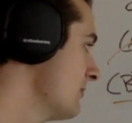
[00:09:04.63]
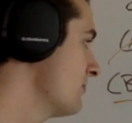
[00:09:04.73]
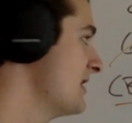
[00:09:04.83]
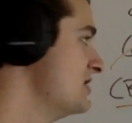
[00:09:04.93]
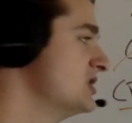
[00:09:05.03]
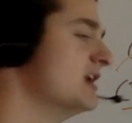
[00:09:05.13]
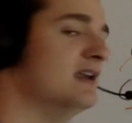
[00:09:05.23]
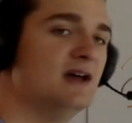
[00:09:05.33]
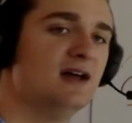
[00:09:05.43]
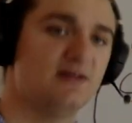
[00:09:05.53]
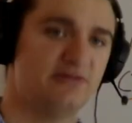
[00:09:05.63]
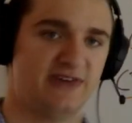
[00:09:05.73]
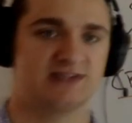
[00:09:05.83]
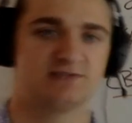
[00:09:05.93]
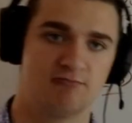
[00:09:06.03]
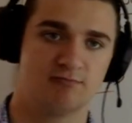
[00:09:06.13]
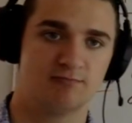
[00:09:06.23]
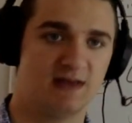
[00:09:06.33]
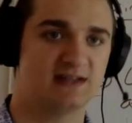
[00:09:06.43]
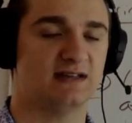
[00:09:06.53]
Corporation. That
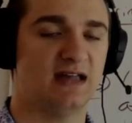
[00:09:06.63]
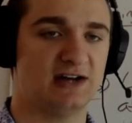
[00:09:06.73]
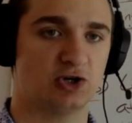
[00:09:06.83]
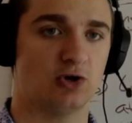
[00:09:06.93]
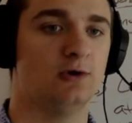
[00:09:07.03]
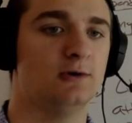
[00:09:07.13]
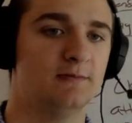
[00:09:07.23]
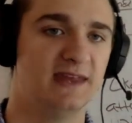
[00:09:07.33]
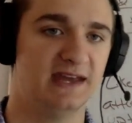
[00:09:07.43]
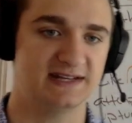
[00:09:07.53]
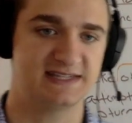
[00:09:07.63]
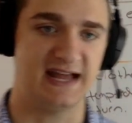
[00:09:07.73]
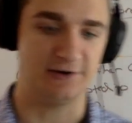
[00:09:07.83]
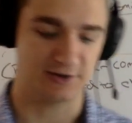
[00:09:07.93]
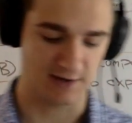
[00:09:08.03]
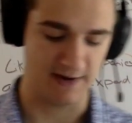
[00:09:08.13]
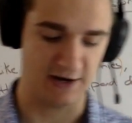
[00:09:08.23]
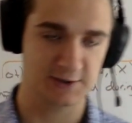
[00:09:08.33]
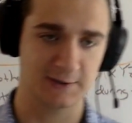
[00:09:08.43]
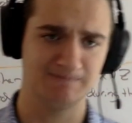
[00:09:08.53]
is a logical and a sound
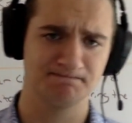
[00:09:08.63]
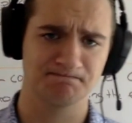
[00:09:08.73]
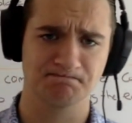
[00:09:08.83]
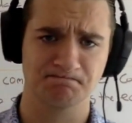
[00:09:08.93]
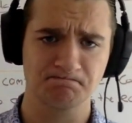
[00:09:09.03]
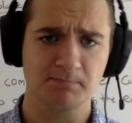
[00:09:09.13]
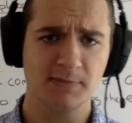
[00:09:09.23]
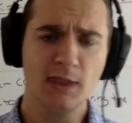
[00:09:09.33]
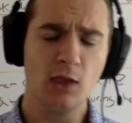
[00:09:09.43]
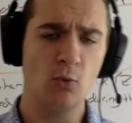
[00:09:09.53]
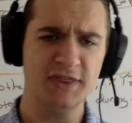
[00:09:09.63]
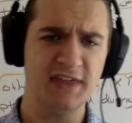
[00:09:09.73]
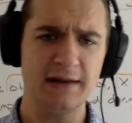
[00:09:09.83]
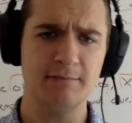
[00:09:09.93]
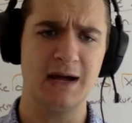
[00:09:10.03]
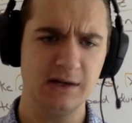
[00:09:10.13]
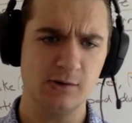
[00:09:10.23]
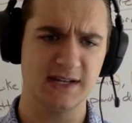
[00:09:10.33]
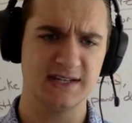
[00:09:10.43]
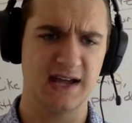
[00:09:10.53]
comparison. With that in mind, I
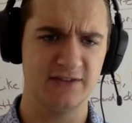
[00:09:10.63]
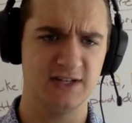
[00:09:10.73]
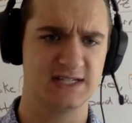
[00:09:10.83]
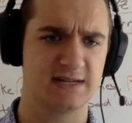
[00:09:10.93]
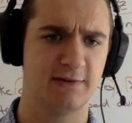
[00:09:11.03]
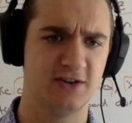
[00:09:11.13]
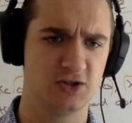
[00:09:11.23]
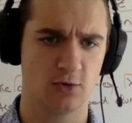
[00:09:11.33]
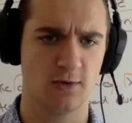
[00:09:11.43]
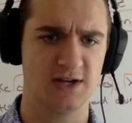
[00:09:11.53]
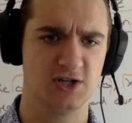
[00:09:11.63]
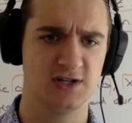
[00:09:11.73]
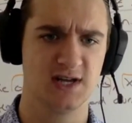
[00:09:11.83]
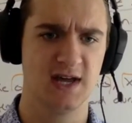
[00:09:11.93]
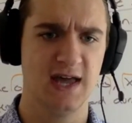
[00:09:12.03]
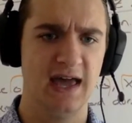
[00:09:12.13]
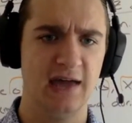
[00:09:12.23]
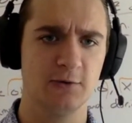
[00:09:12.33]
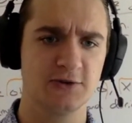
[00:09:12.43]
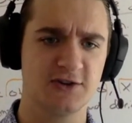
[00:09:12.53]
want to dive into some official questions,
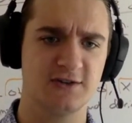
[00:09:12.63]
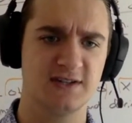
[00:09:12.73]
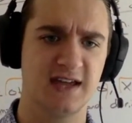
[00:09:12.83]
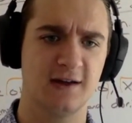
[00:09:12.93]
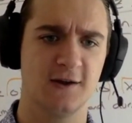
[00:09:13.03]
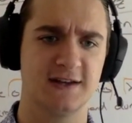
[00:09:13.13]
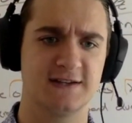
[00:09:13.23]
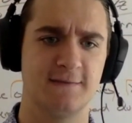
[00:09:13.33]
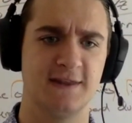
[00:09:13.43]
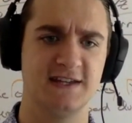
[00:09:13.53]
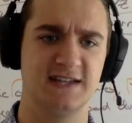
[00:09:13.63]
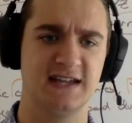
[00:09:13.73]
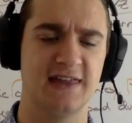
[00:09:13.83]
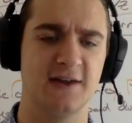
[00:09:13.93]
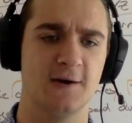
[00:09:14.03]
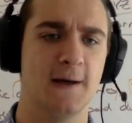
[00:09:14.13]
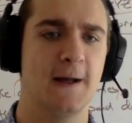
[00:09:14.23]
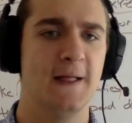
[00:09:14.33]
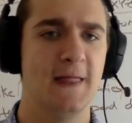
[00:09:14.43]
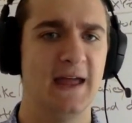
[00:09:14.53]
and we'll start to take a look at some of these together
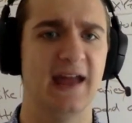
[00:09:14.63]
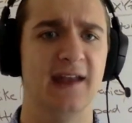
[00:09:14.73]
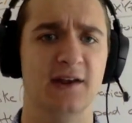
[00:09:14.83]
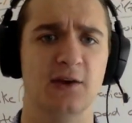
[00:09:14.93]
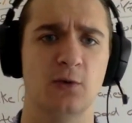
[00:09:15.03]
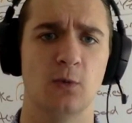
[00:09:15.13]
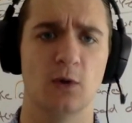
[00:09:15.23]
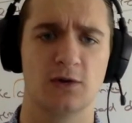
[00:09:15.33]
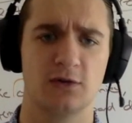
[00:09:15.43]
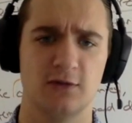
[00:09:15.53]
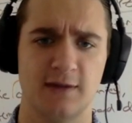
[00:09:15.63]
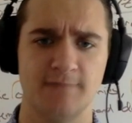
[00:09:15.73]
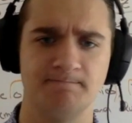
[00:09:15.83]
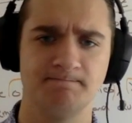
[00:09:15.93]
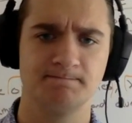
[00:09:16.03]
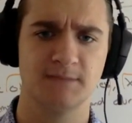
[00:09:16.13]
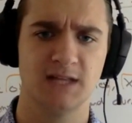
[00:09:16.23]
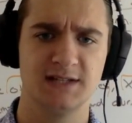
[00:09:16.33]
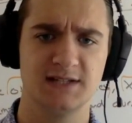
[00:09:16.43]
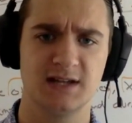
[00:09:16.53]
and work through them.
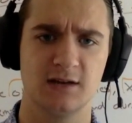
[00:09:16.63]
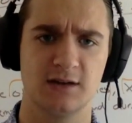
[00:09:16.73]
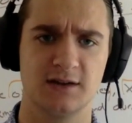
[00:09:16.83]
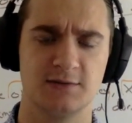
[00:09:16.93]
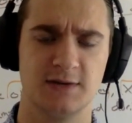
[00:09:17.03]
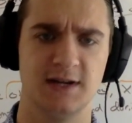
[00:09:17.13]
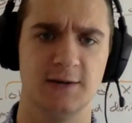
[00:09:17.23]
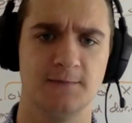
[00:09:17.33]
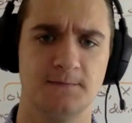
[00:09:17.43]
Let's take a look at this one here.